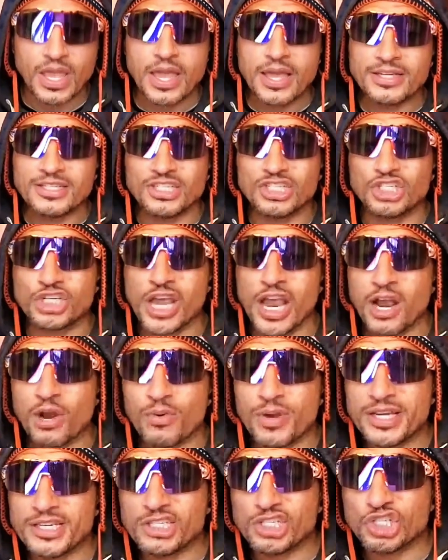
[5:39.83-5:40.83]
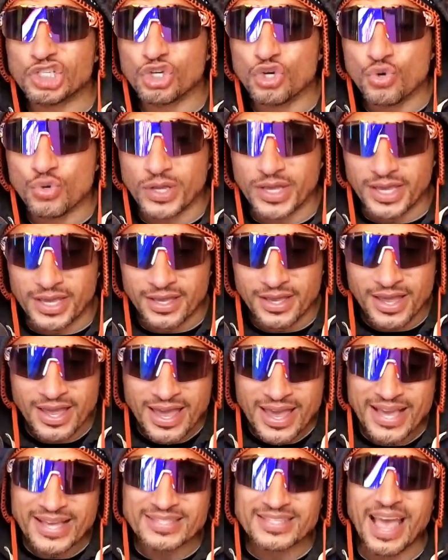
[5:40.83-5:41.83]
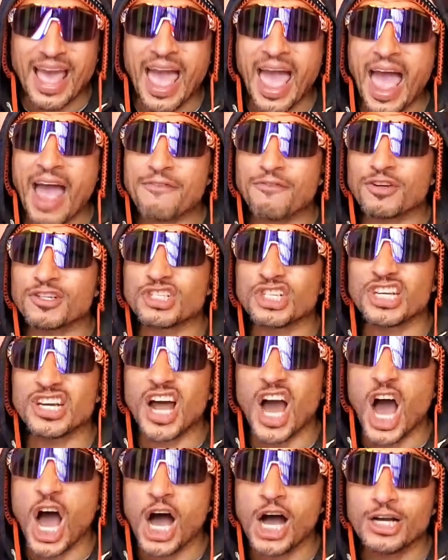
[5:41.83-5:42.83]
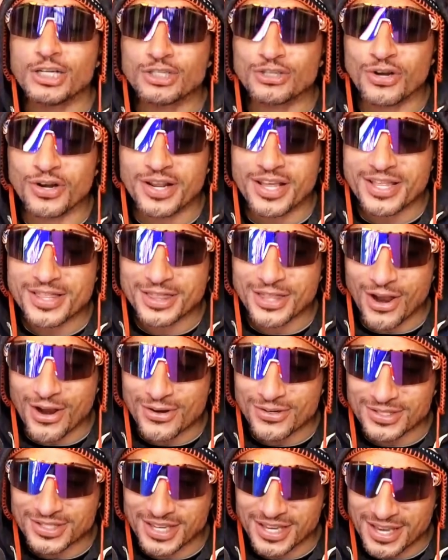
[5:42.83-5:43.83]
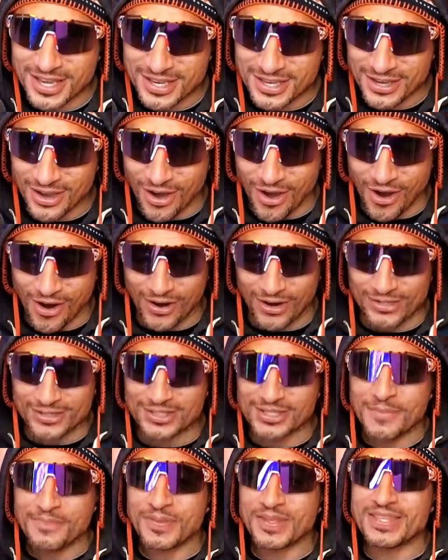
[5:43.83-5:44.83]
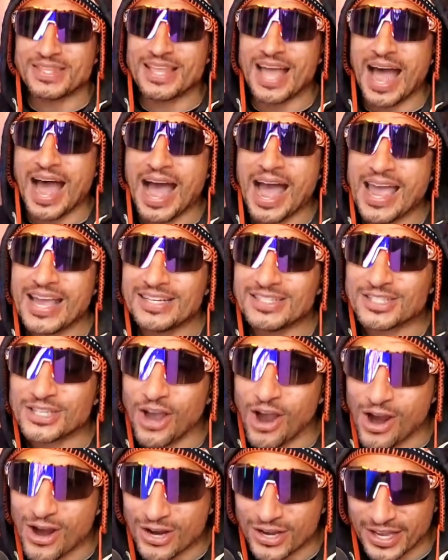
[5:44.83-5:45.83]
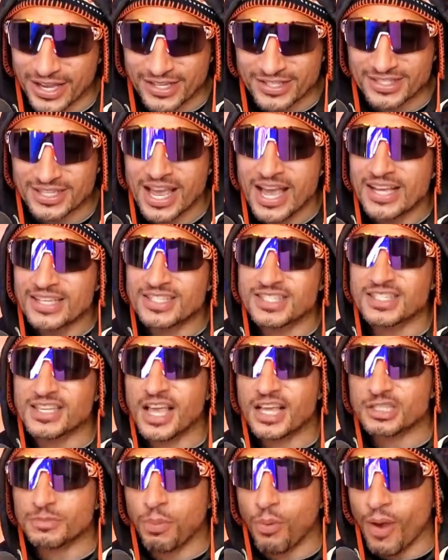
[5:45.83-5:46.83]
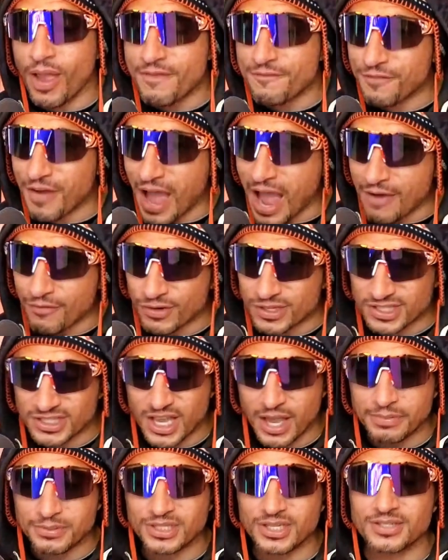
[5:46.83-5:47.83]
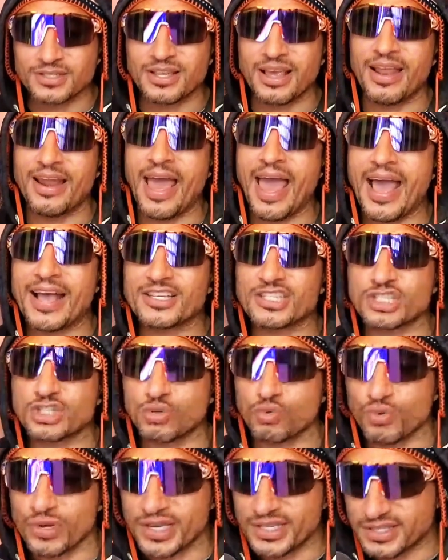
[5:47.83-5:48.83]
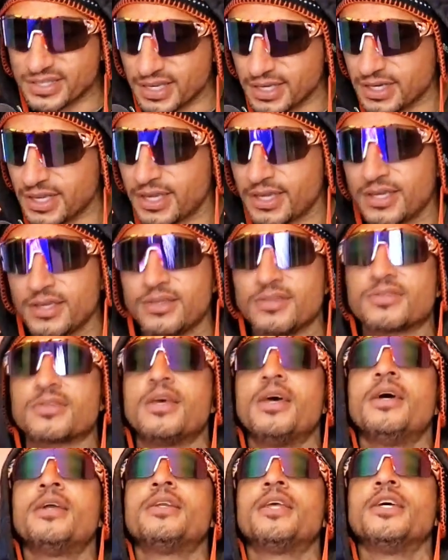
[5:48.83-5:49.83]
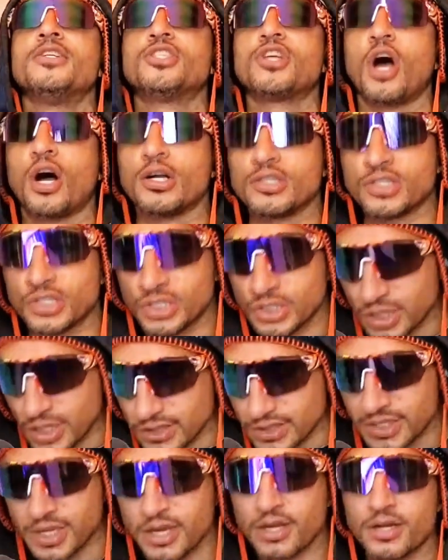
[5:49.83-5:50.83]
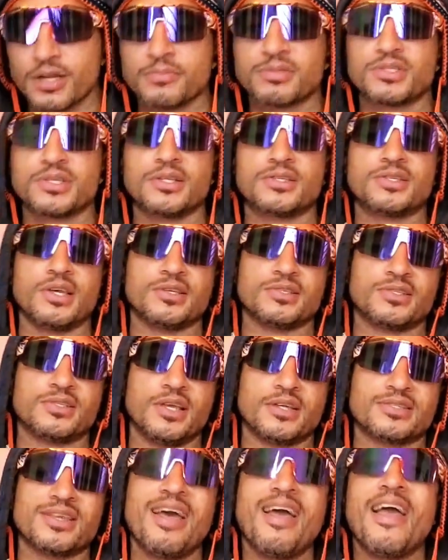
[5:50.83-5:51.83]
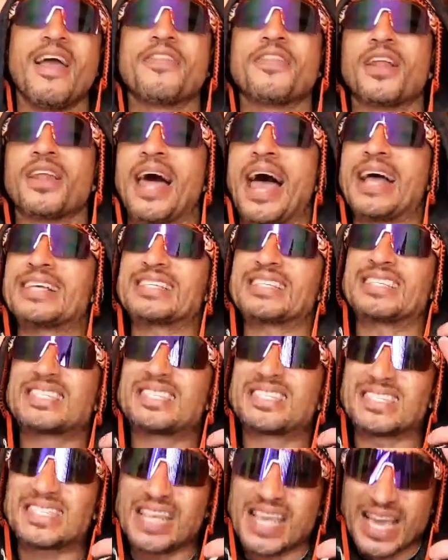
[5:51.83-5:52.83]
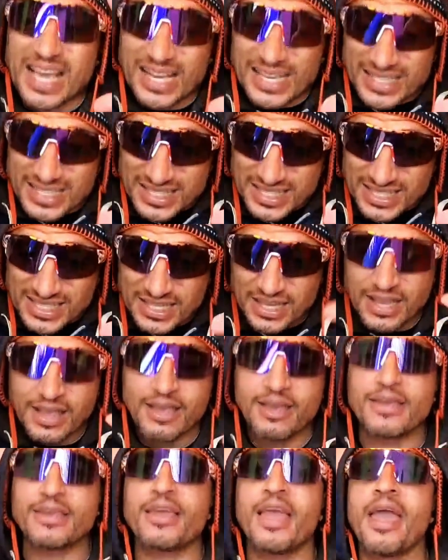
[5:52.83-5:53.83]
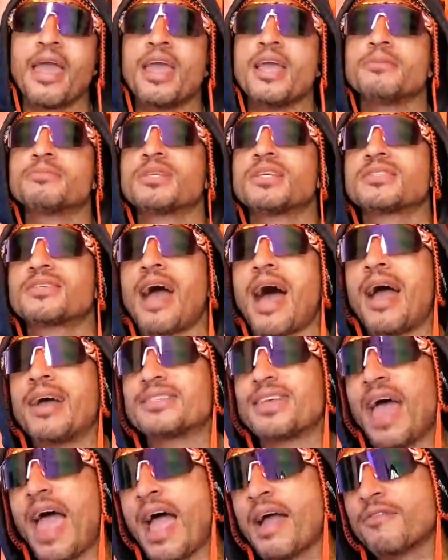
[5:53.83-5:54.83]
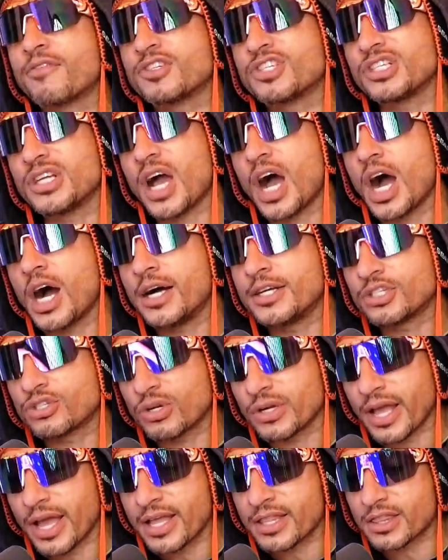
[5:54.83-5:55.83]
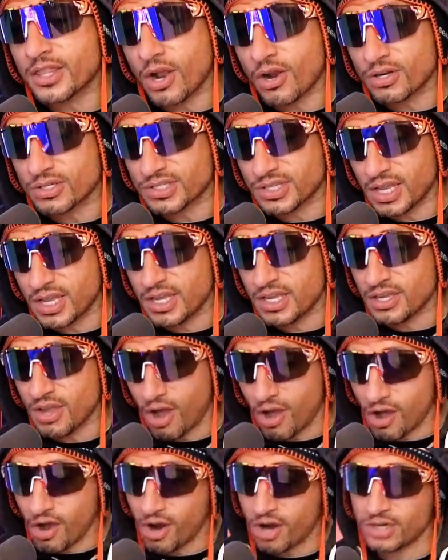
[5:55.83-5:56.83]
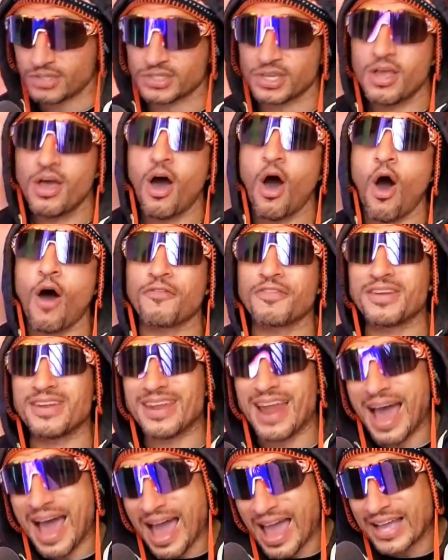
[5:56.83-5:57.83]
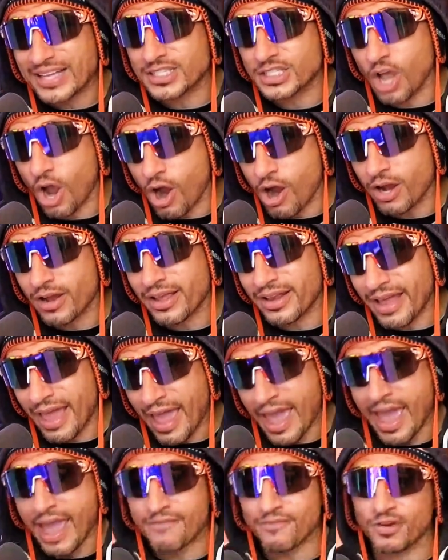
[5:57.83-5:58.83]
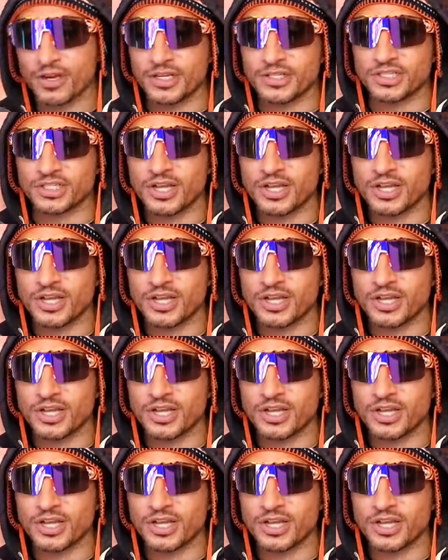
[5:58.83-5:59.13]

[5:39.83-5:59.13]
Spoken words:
Jerry Jeudy is averaging 113 yards, 9 targets, 6.5 receptions, and has 3 TDs. Did y'all just hear them statistics? In the last 6 games, this guy's averaging 113 yards off 9 target average,